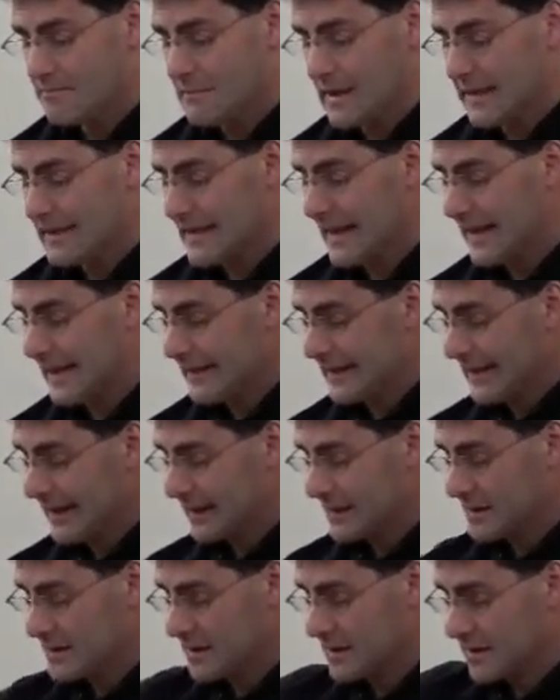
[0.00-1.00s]
maintaining
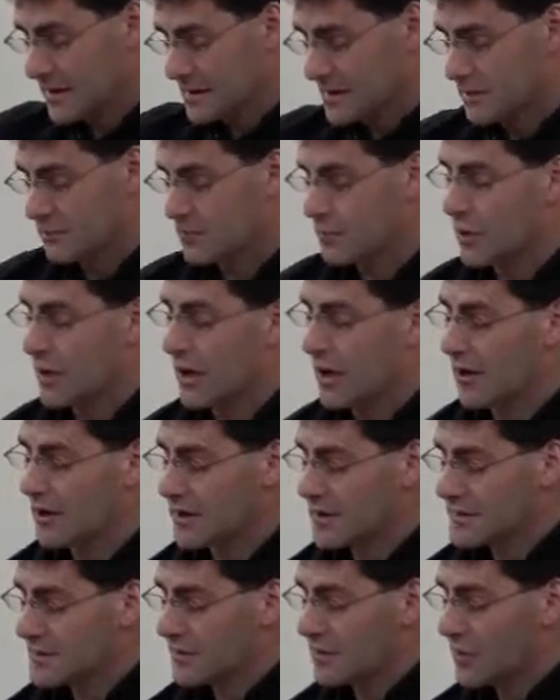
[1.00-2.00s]
that as a
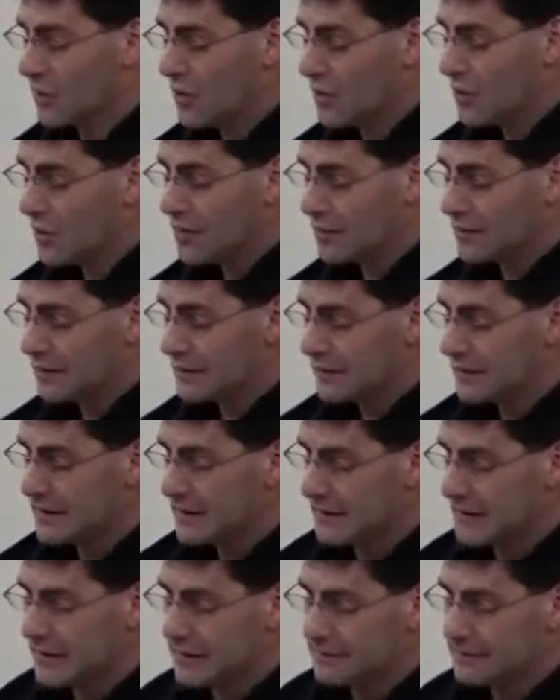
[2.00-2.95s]
priority, as a goal. And